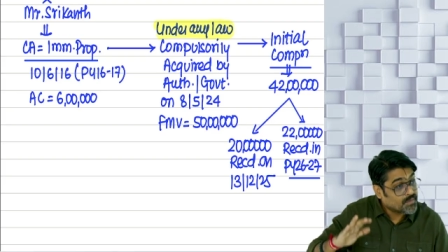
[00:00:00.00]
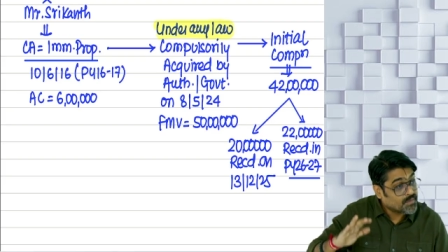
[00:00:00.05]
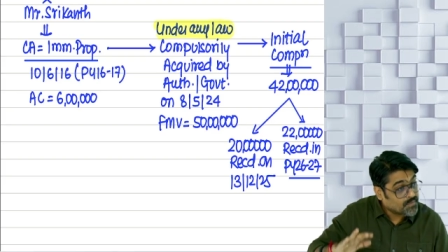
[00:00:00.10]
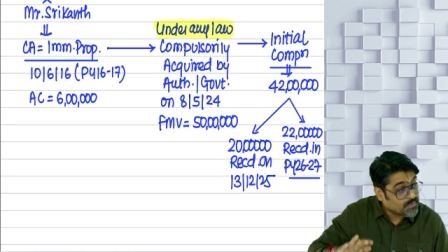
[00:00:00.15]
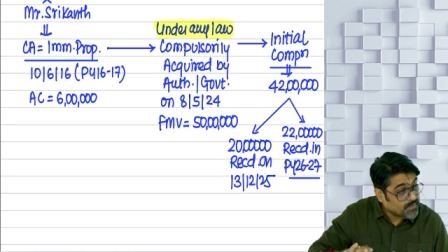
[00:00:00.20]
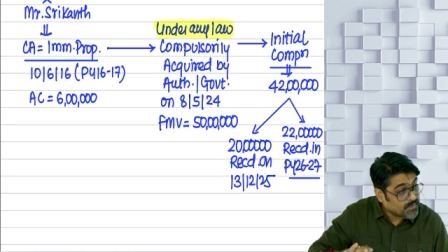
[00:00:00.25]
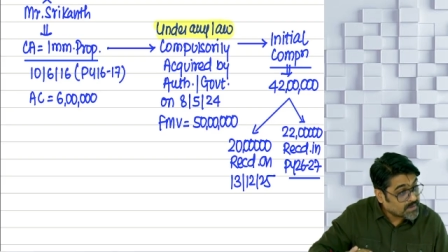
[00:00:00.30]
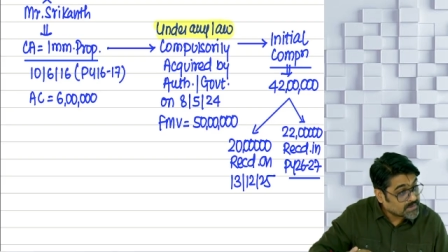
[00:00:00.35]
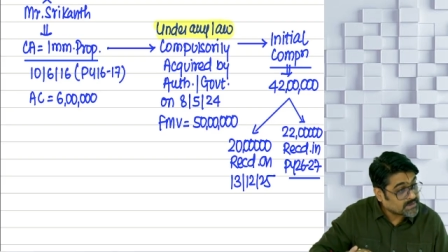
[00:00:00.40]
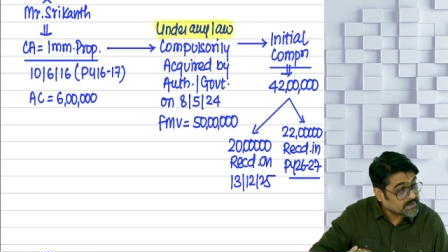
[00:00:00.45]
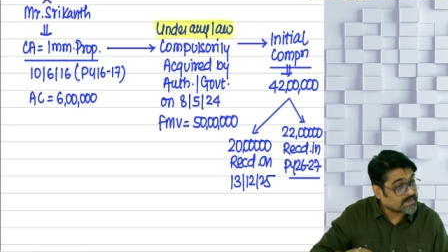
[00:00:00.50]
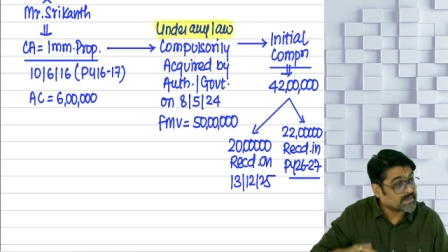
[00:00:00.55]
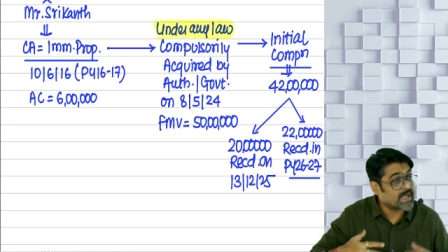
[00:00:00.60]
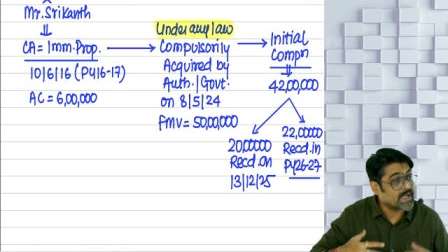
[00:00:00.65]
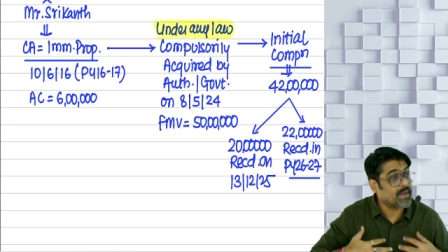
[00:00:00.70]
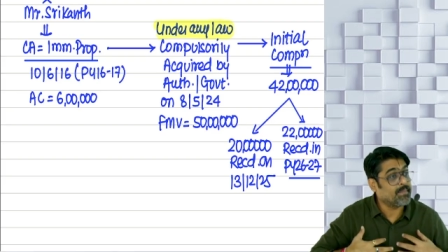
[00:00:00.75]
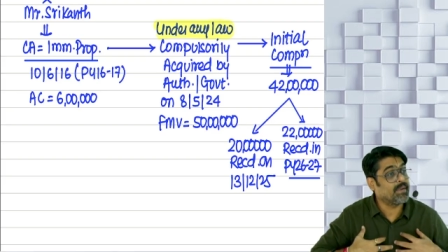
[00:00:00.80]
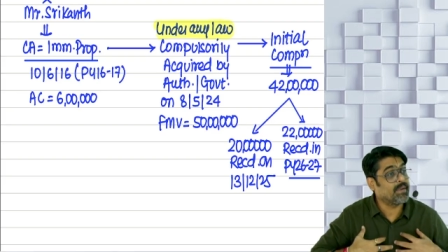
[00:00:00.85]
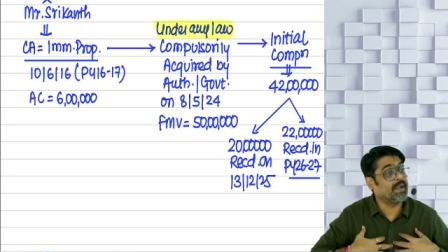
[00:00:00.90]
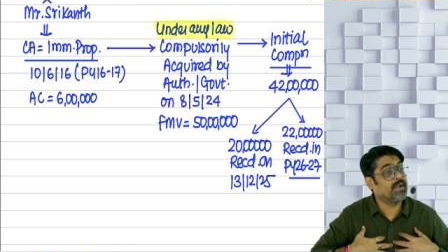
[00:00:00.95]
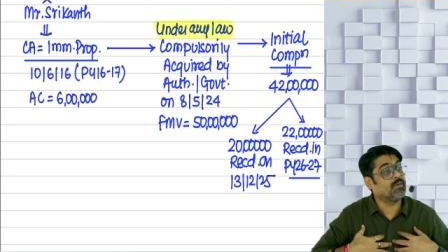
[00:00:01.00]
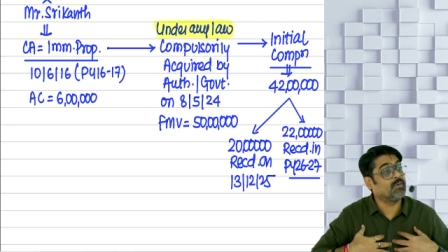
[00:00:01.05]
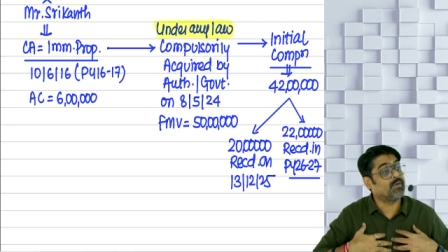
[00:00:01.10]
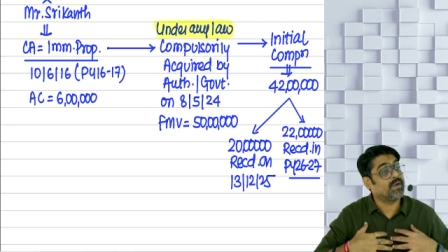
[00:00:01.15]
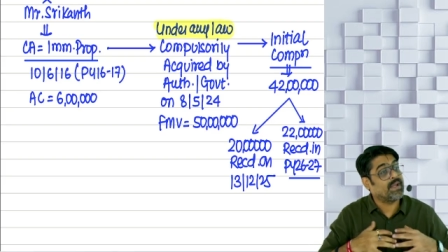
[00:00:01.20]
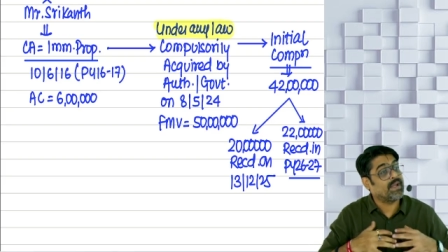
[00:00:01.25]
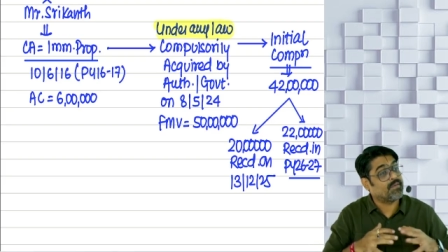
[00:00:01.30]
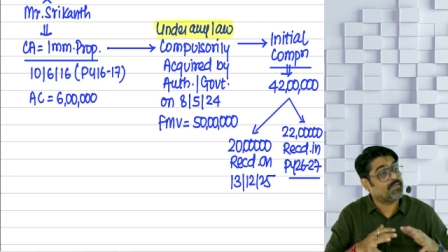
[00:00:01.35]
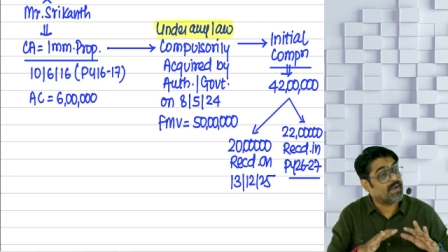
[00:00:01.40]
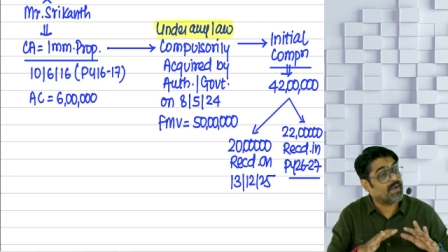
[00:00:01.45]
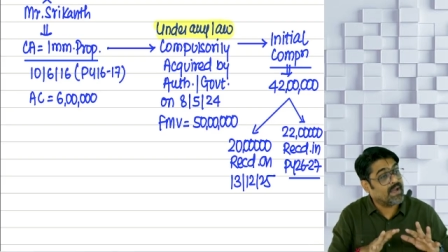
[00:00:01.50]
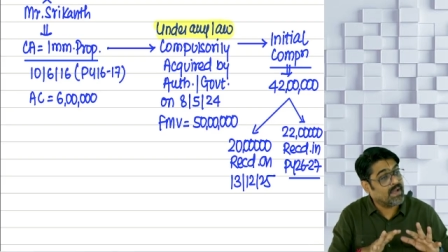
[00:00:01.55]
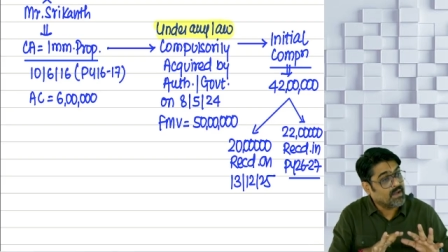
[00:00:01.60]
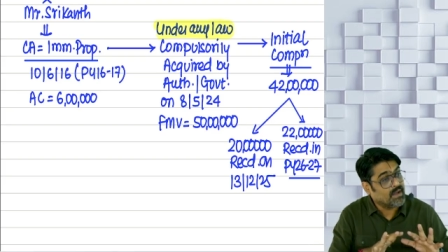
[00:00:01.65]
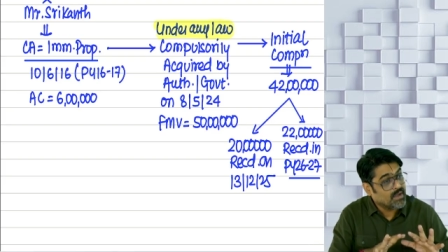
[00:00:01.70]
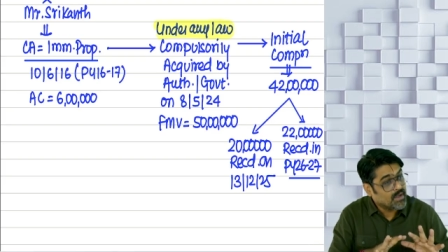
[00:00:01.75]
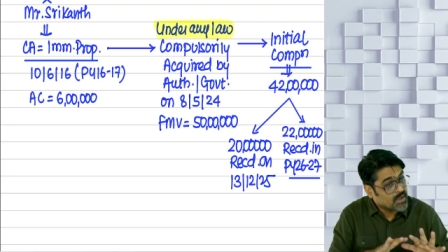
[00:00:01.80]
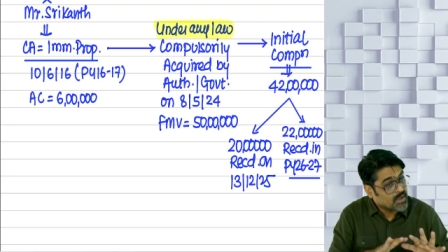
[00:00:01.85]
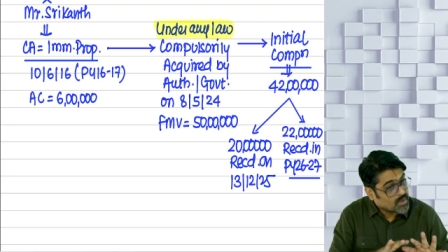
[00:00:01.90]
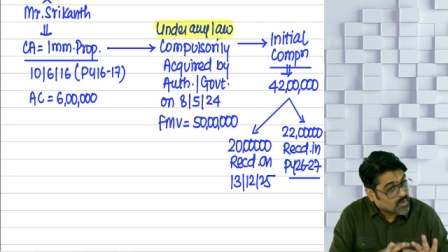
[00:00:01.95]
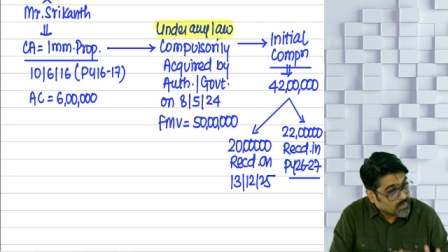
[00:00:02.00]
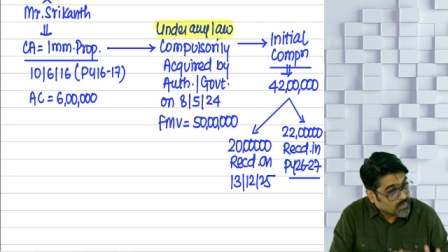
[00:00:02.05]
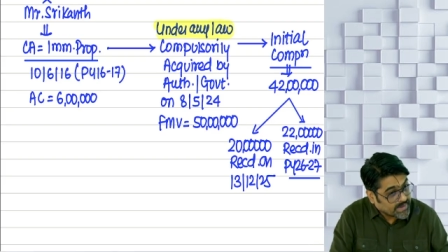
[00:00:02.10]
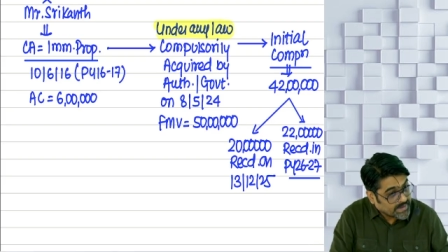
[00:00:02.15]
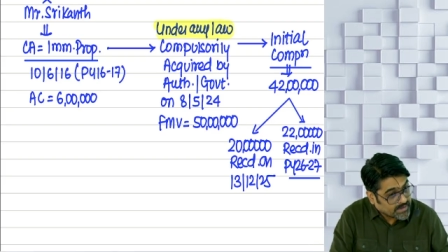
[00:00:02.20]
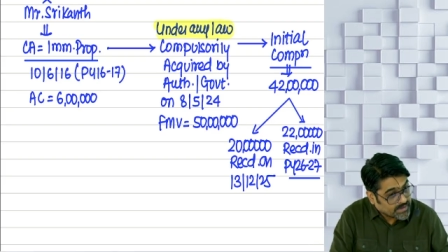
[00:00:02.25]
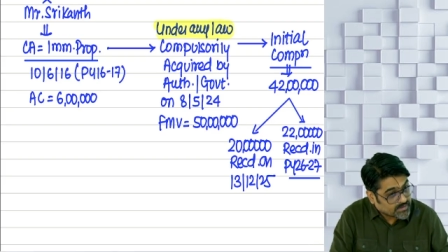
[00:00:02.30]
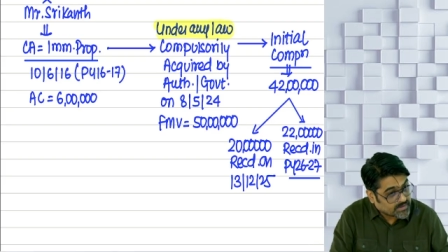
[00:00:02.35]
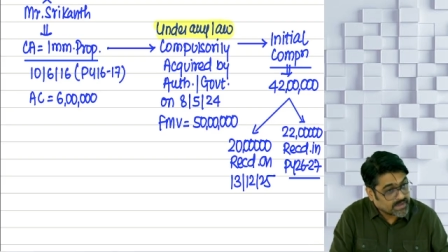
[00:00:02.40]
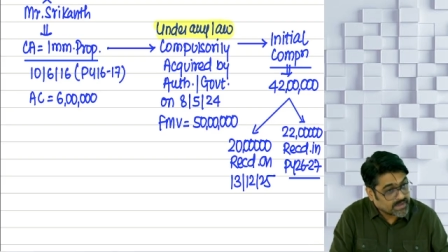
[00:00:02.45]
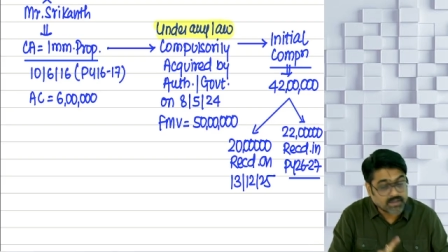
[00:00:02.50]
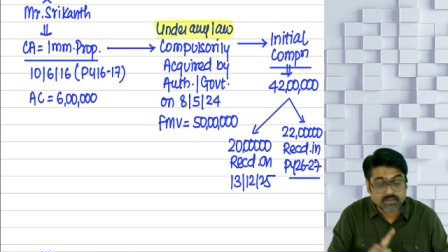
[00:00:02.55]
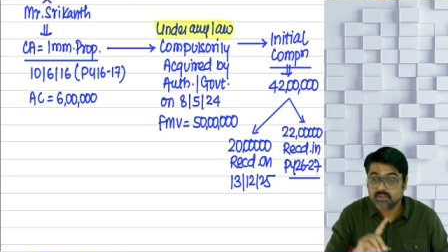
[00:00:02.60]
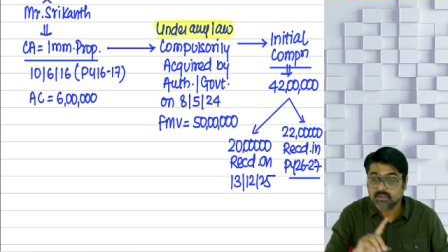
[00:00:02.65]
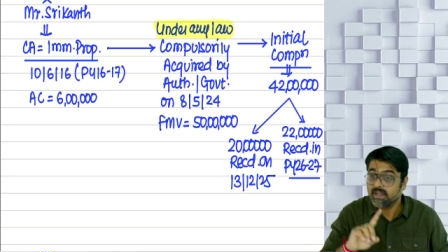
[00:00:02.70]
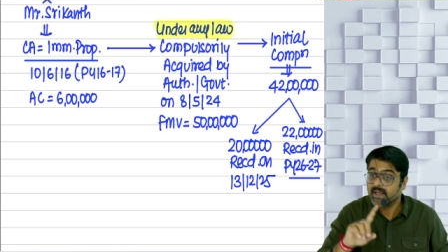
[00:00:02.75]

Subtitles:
first time in 25-26.